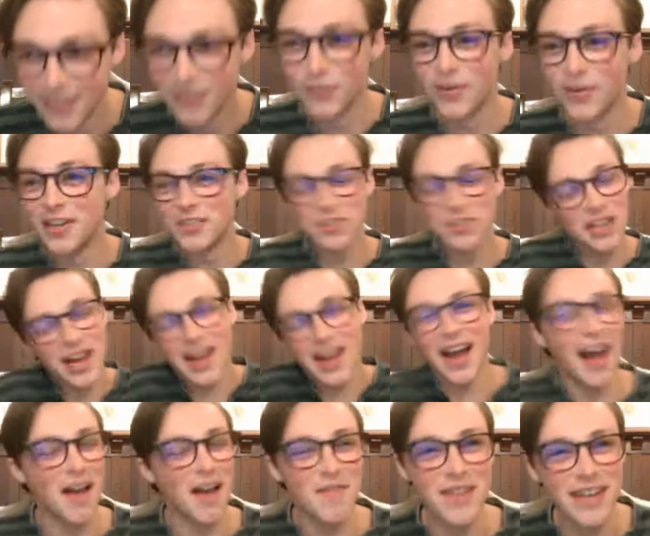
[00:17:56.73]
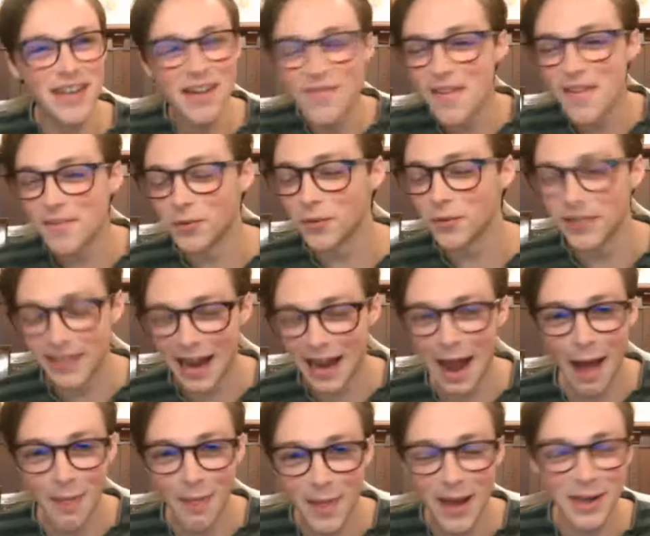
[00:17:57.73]
Which, I mean, I've never really
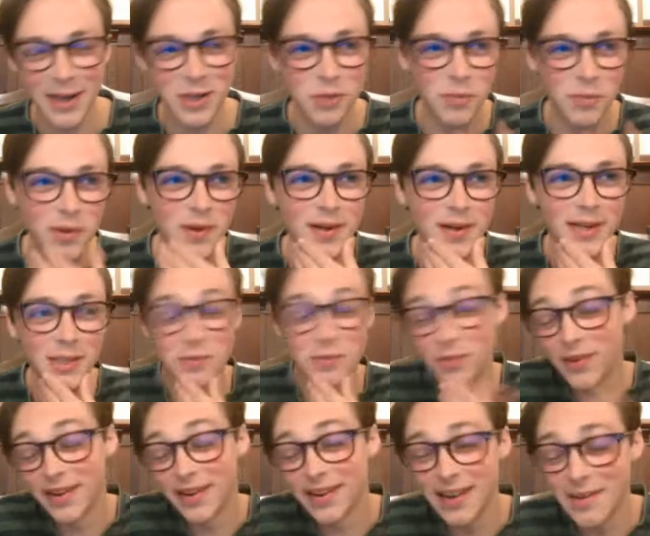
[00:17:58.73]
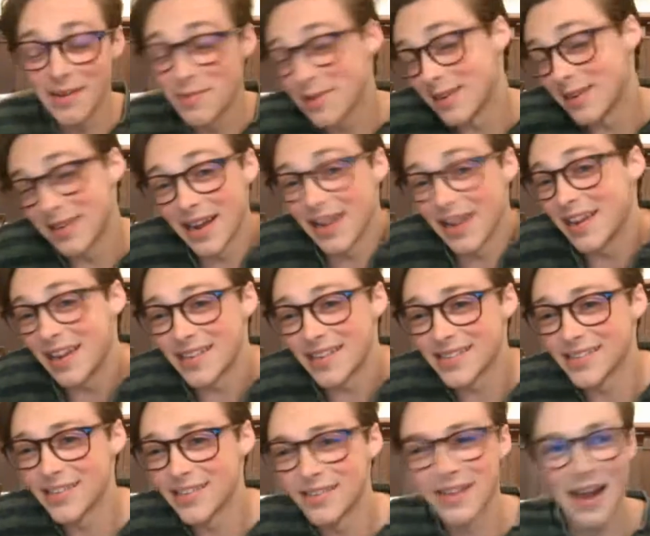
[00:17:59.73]
had that experience, but I mean, I guess
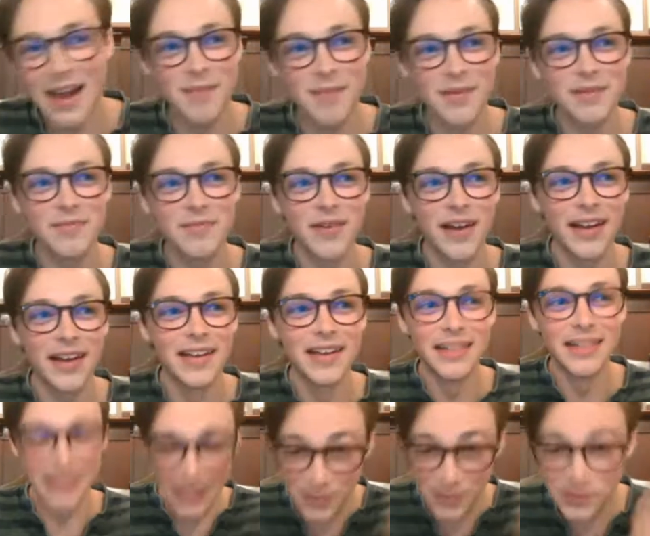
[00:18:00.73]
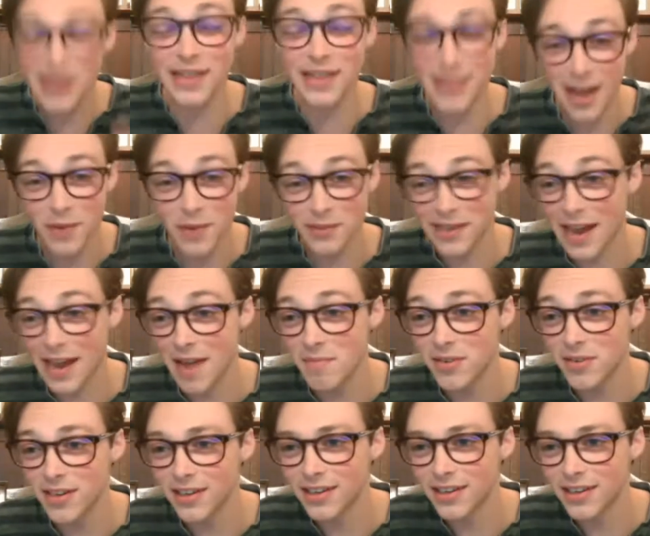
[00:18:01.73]
it could happen, but that's what I thought was
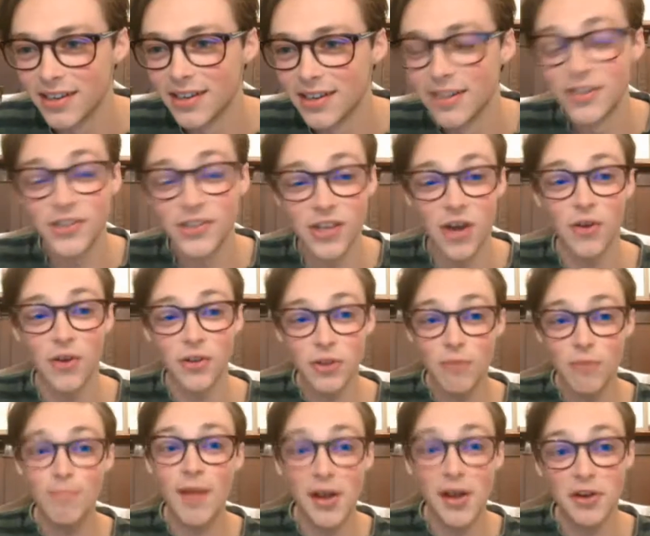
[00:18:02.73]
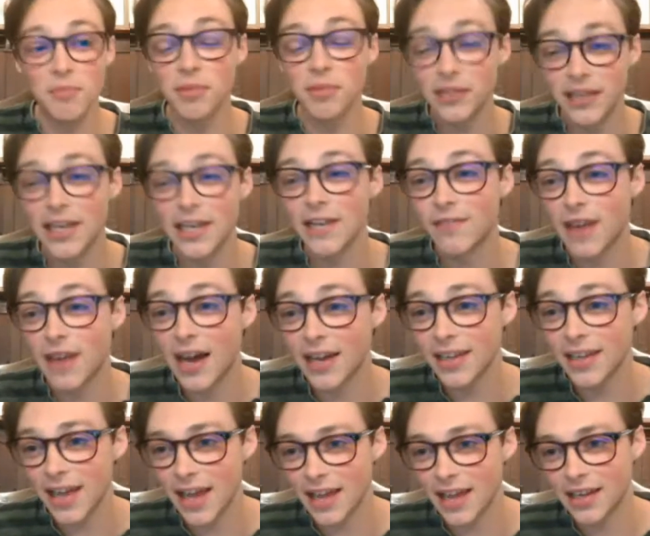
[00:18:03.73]
happening. So you better believe
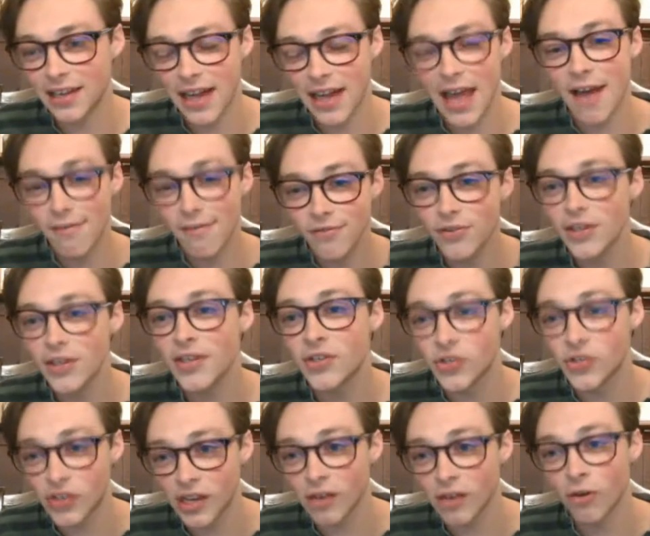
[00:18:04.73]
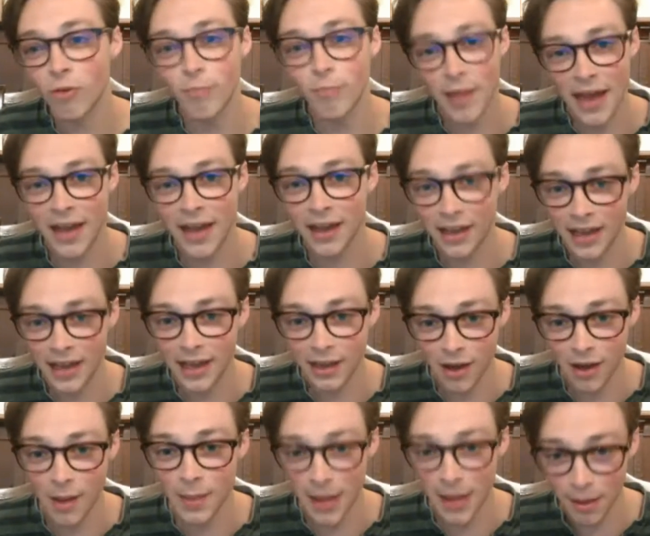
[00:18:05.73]
I ate every single pancake
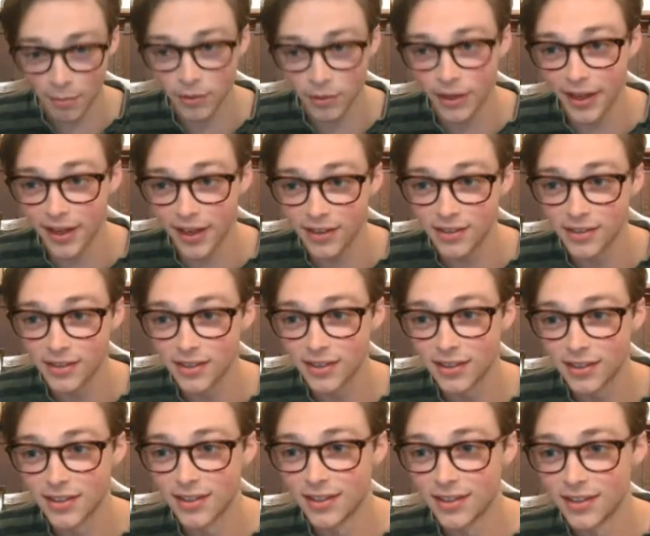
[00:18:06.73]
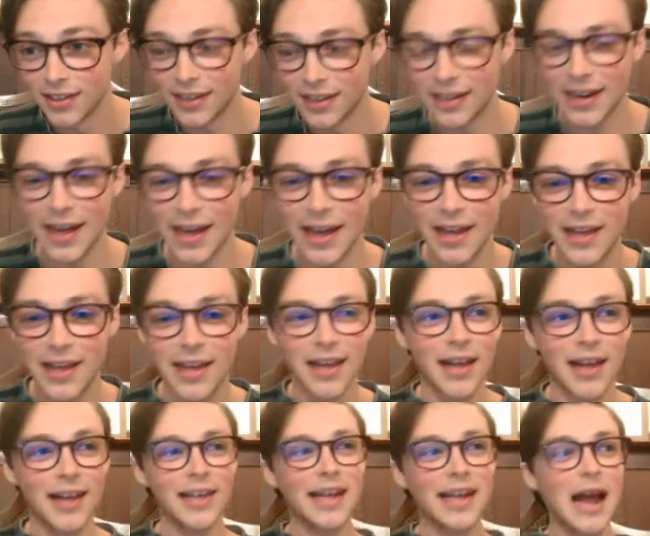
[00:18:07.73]
on that plate. and
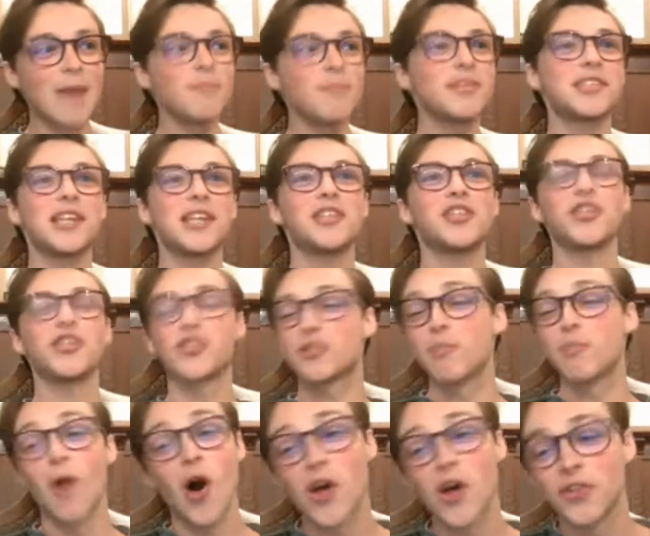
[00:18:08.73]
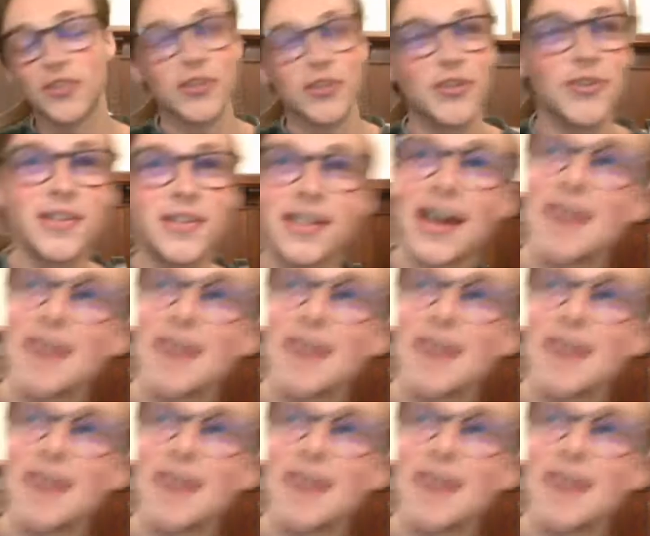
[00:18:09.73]
I'm such a small dude.